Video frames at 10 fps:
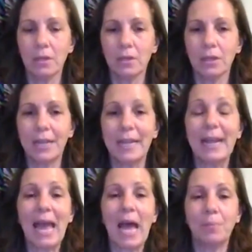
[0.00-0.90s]
let it
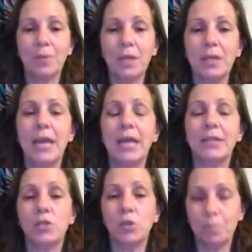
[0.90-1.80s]
happen
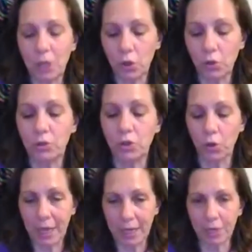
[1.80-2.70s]
as you build
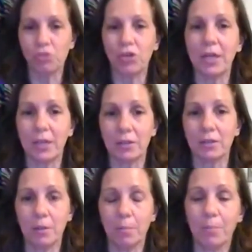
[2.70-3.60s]
your energetic
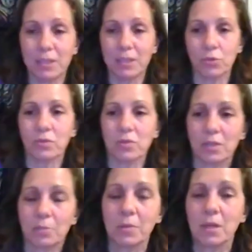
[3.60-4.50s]
muscles.